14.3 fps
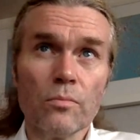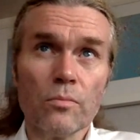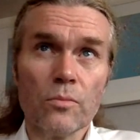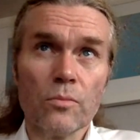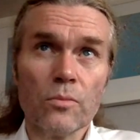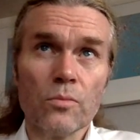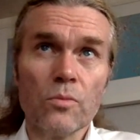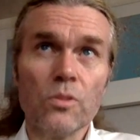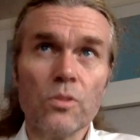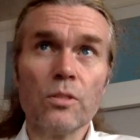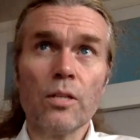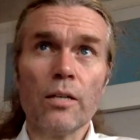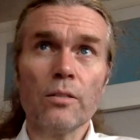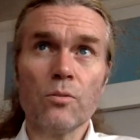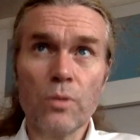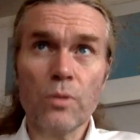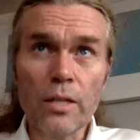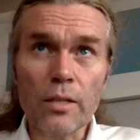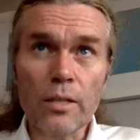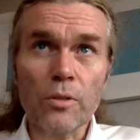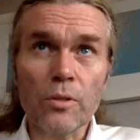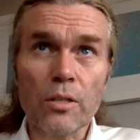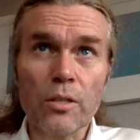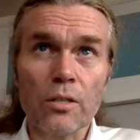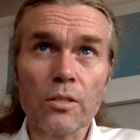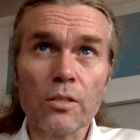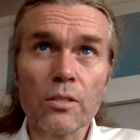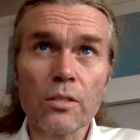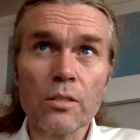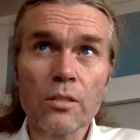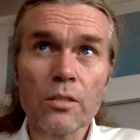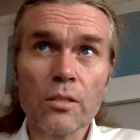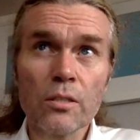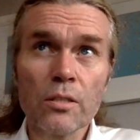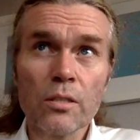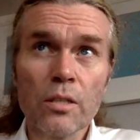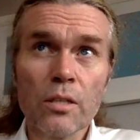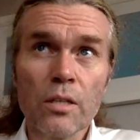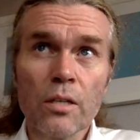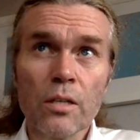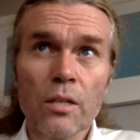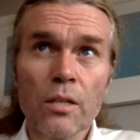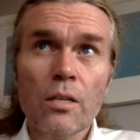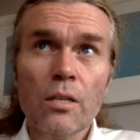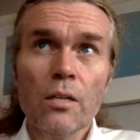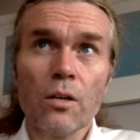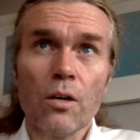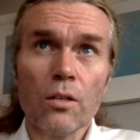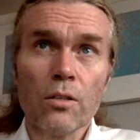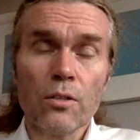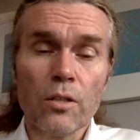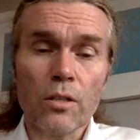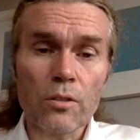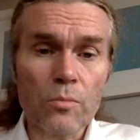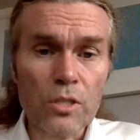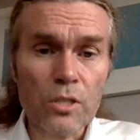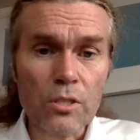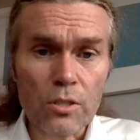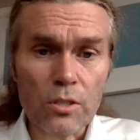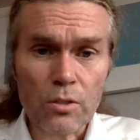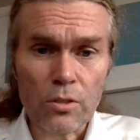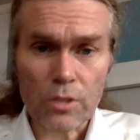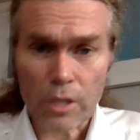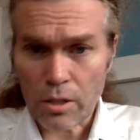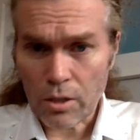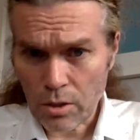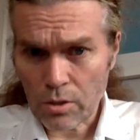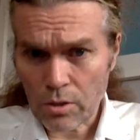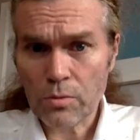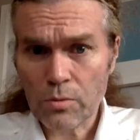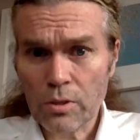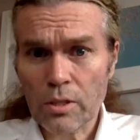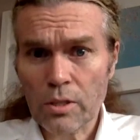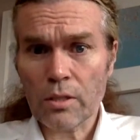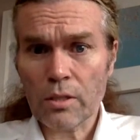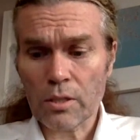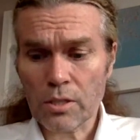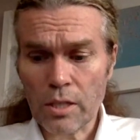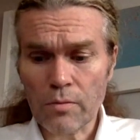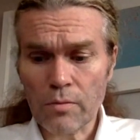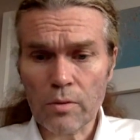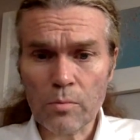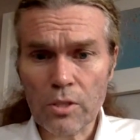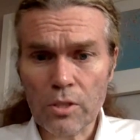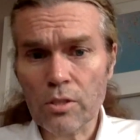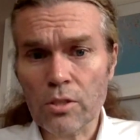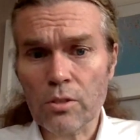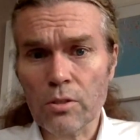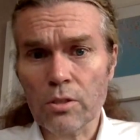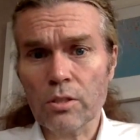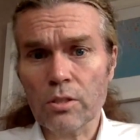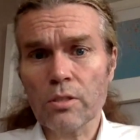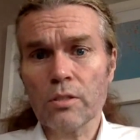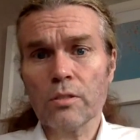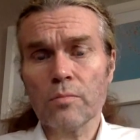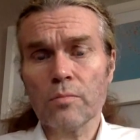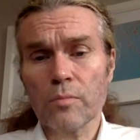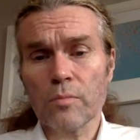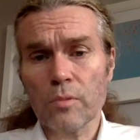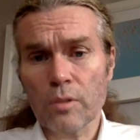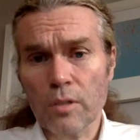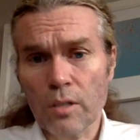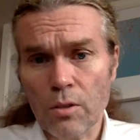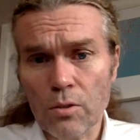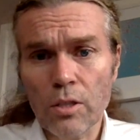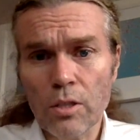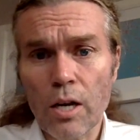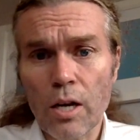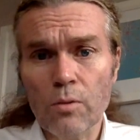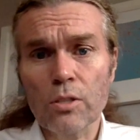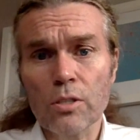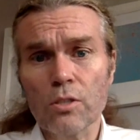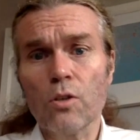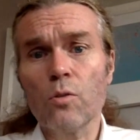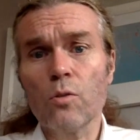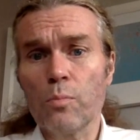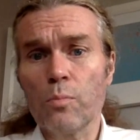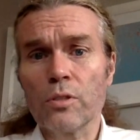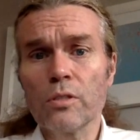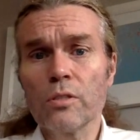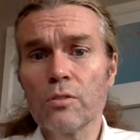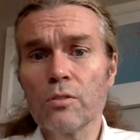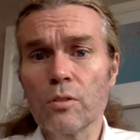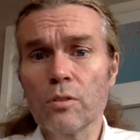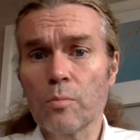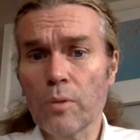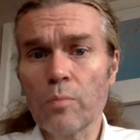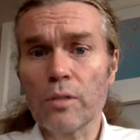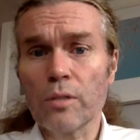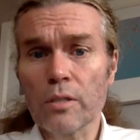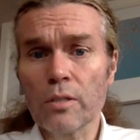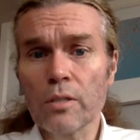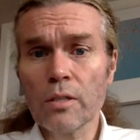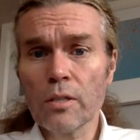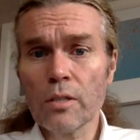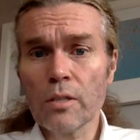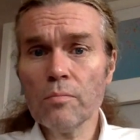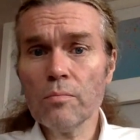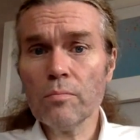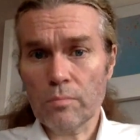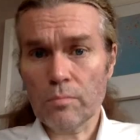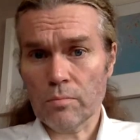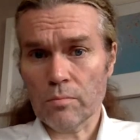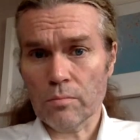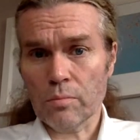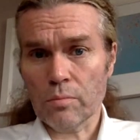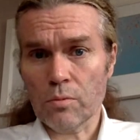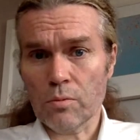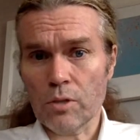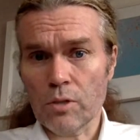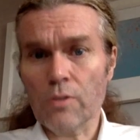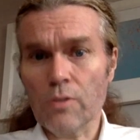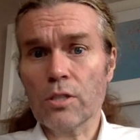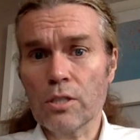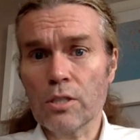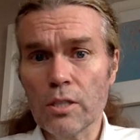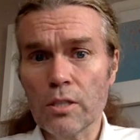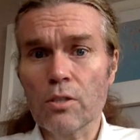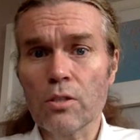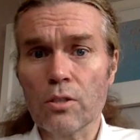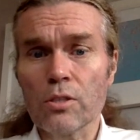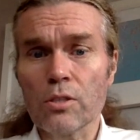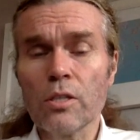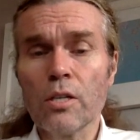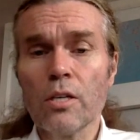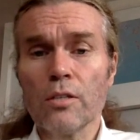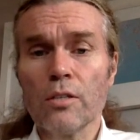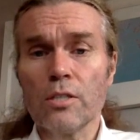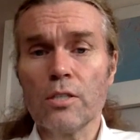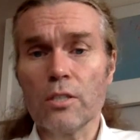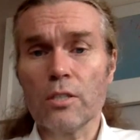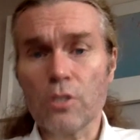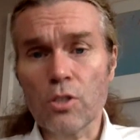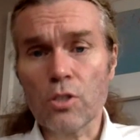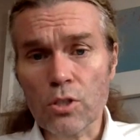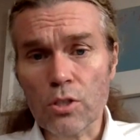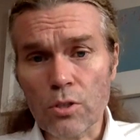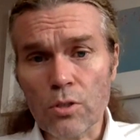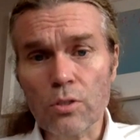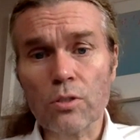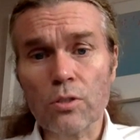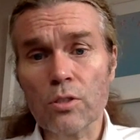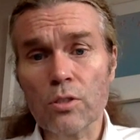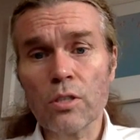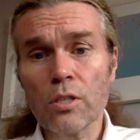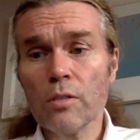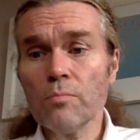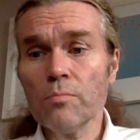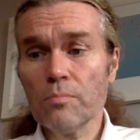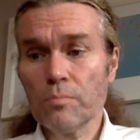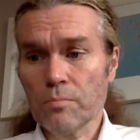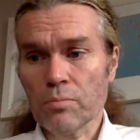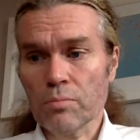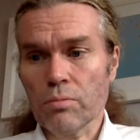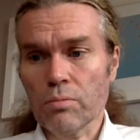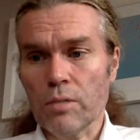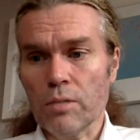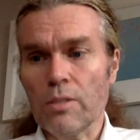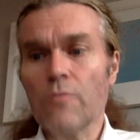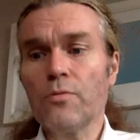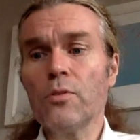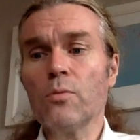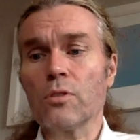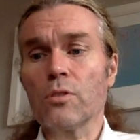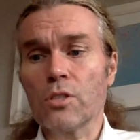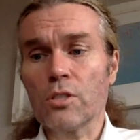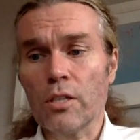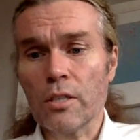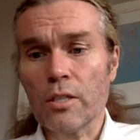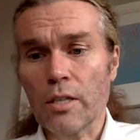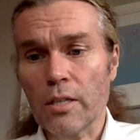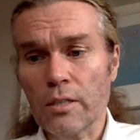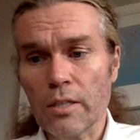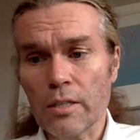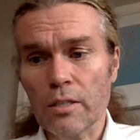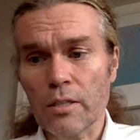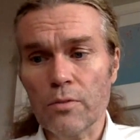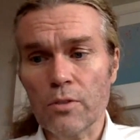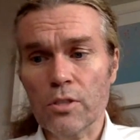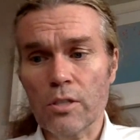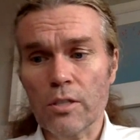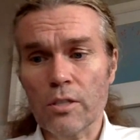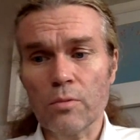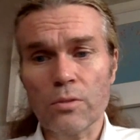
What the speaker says: Not really, because all the other mystery schools are closed. There are 7 mystery schools, and only ours is open to the public. The others are still closed. They still choose students. And if you want to study, like if you study